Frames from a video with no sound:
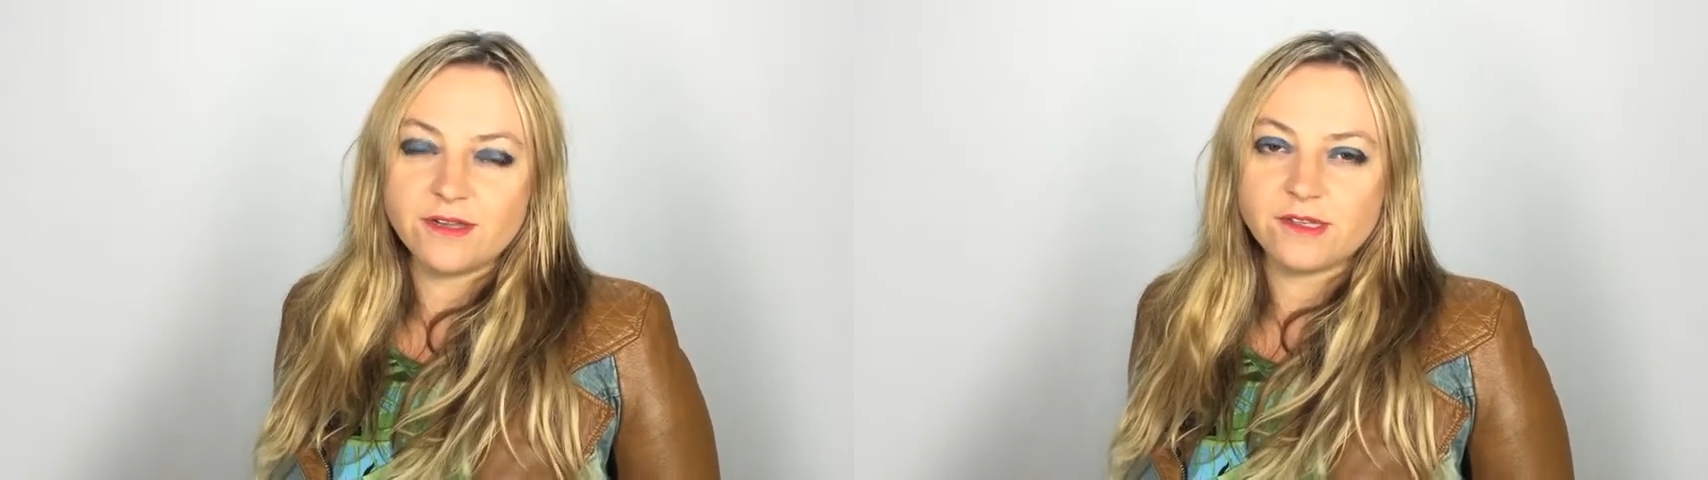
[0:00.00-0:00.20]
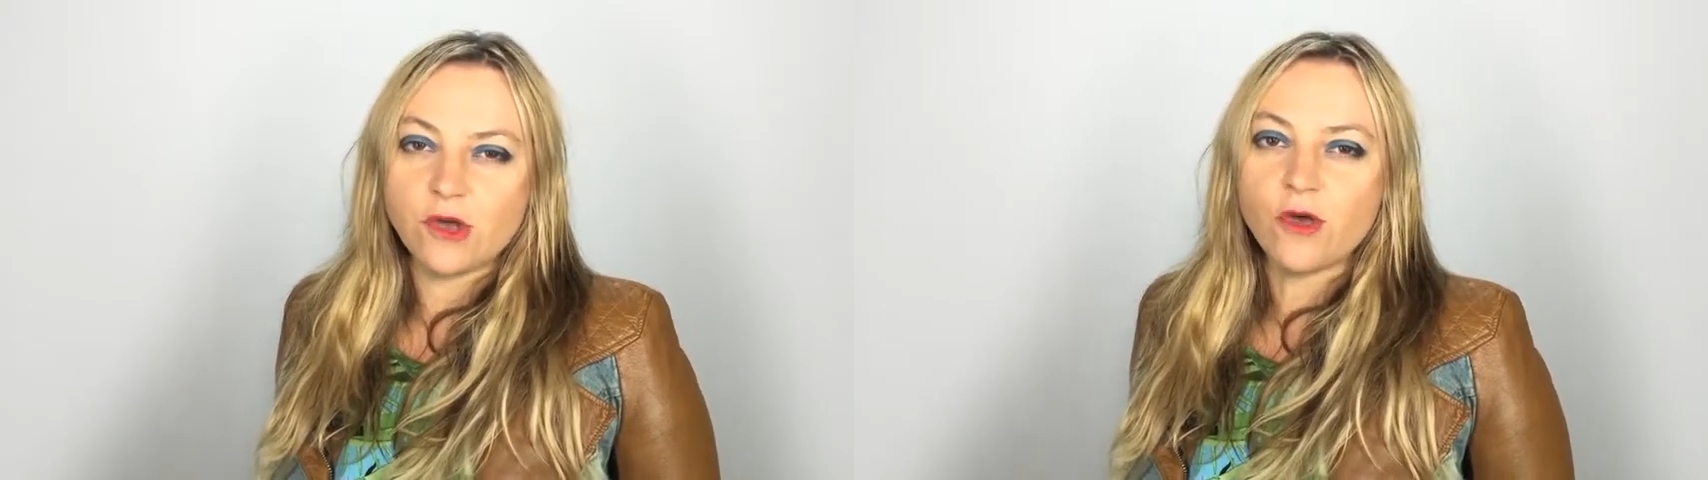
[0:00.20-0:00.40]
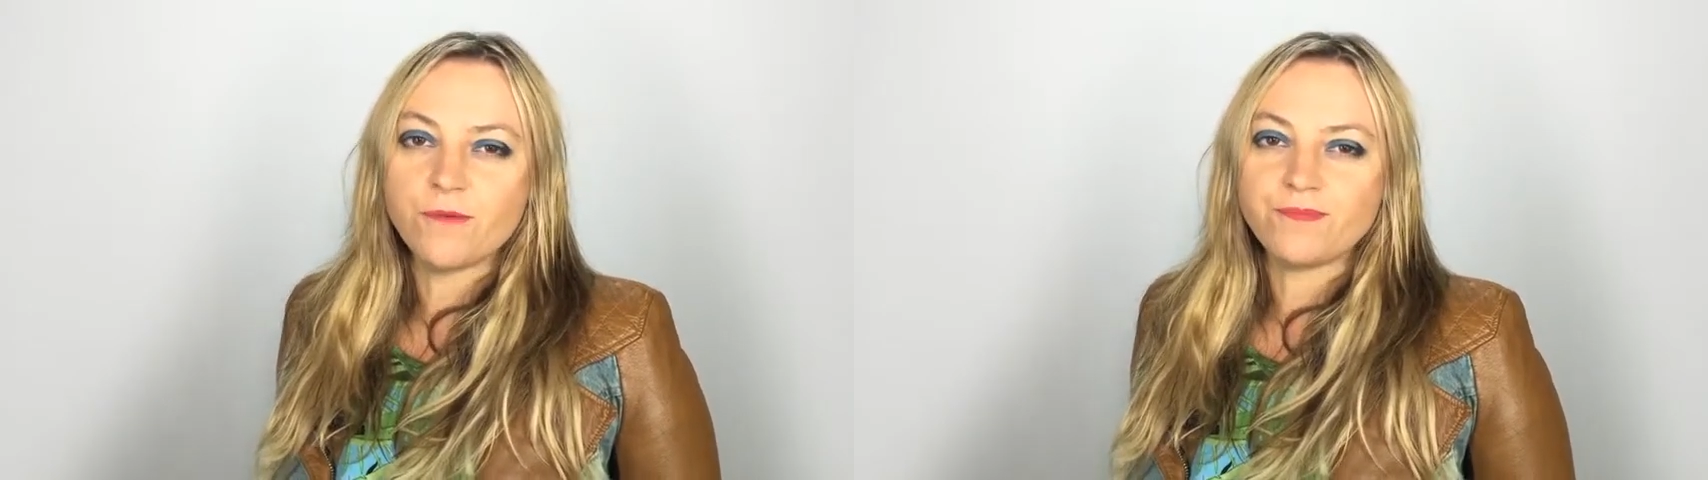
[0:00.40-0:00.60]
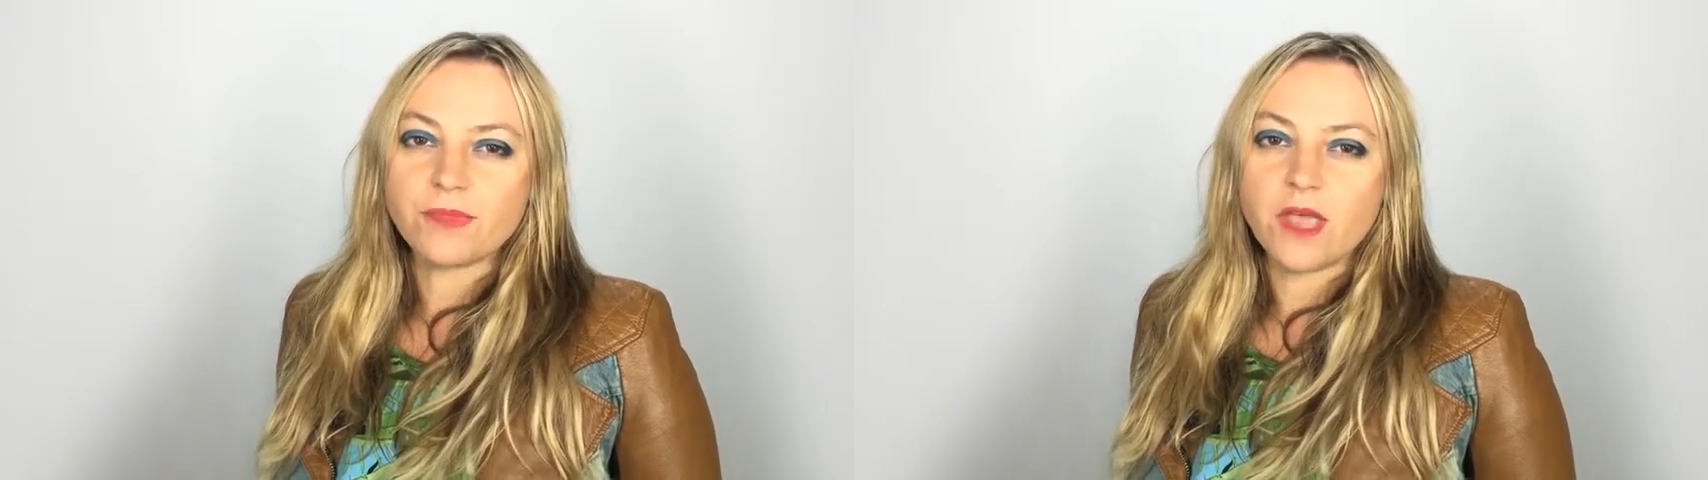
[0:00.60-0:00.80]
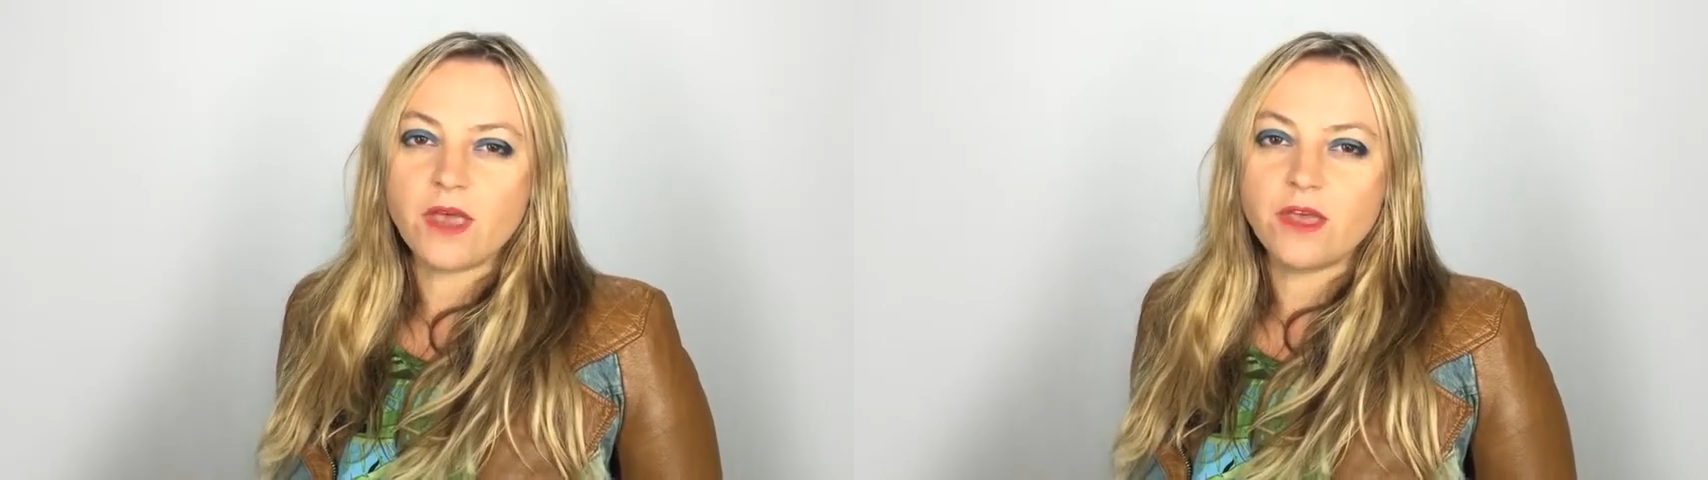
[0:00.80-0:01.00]
So
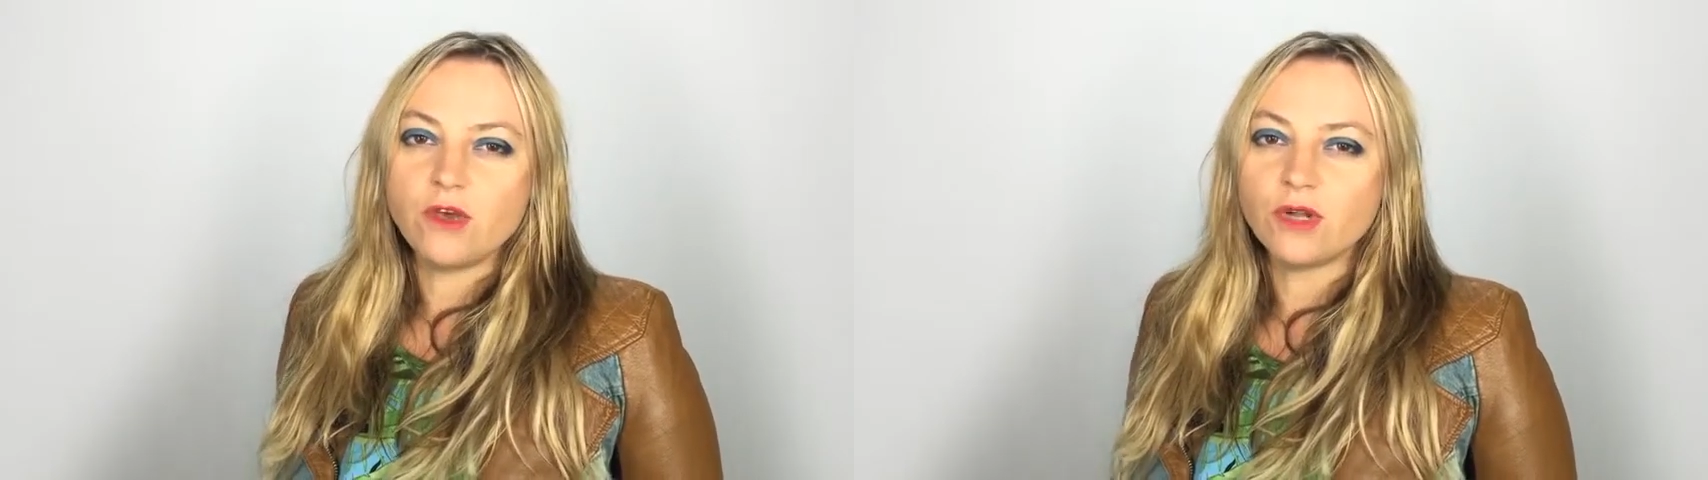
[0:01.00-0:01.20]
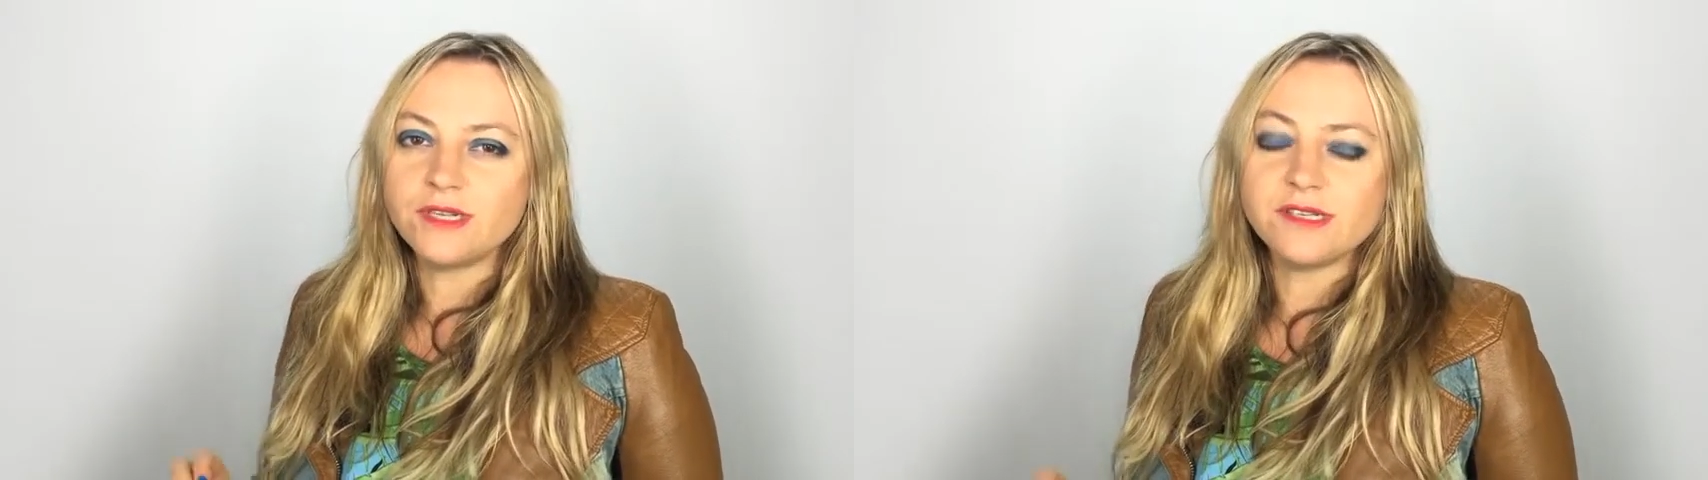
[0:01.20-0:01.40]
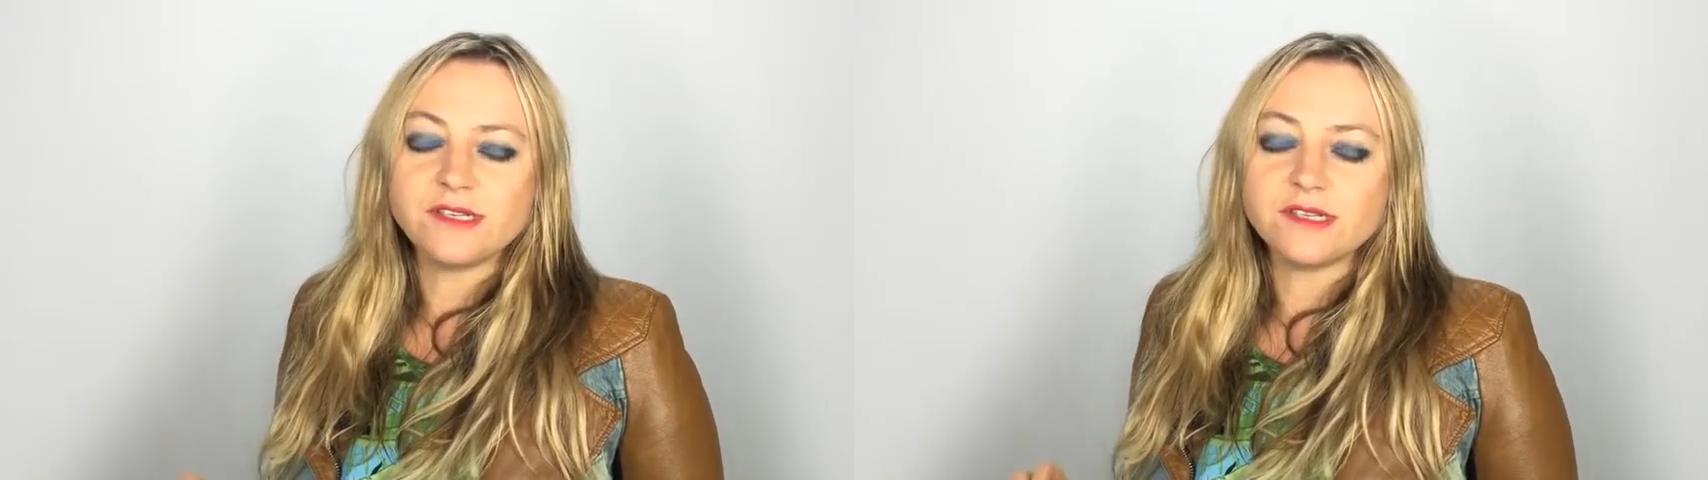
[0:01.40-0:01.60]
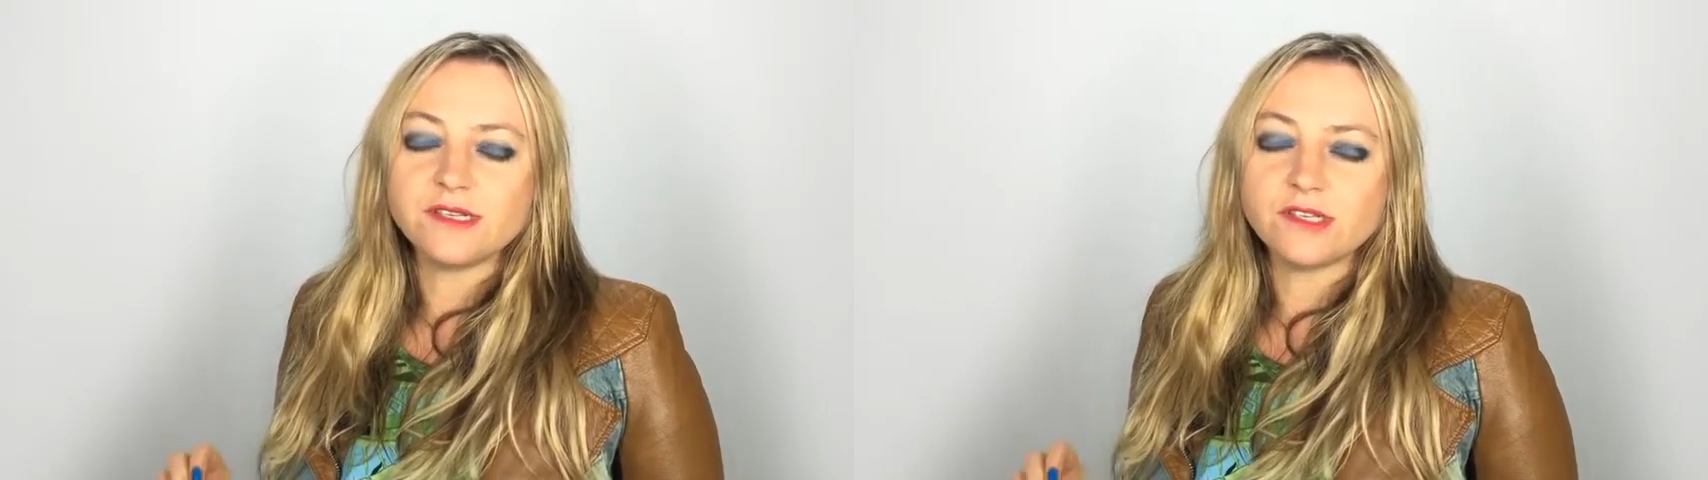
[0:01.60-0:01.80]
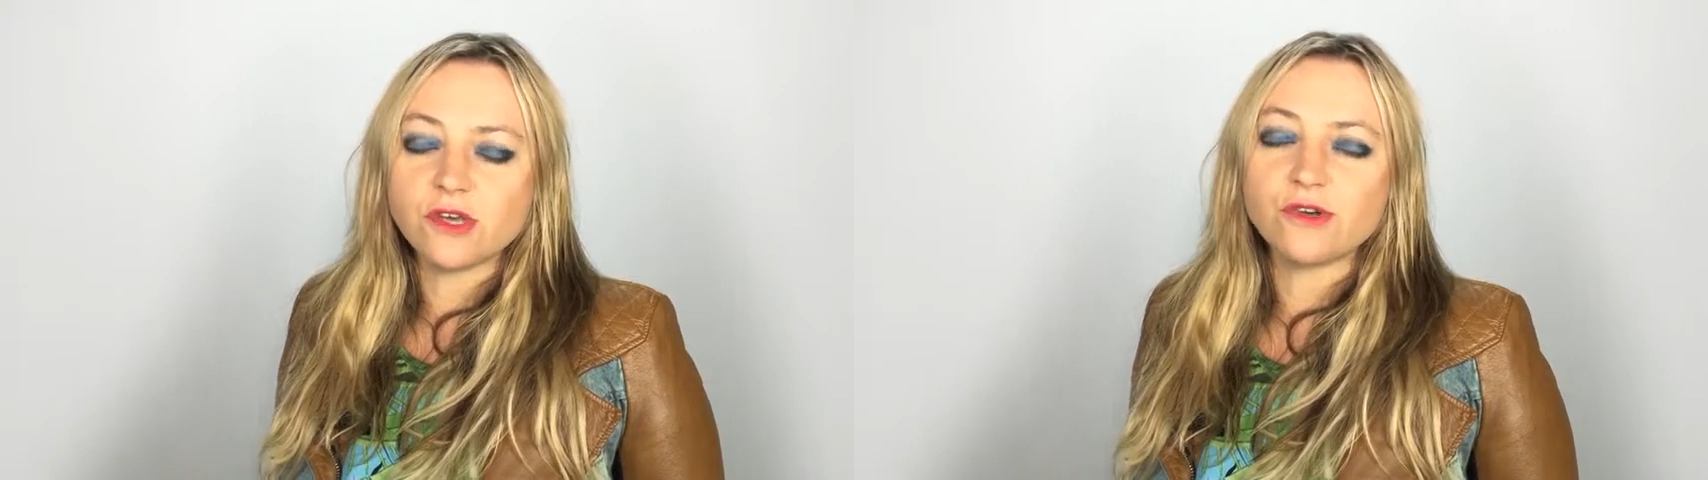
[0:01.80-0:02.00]
your list
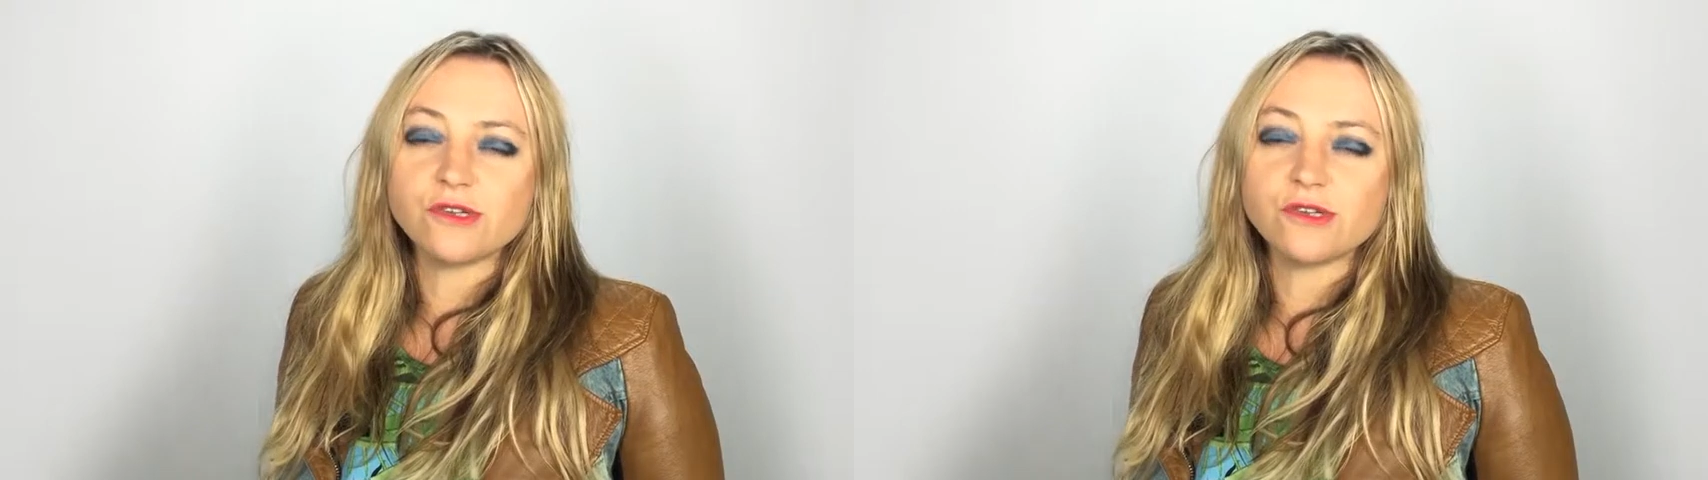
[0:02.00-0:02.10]
is so,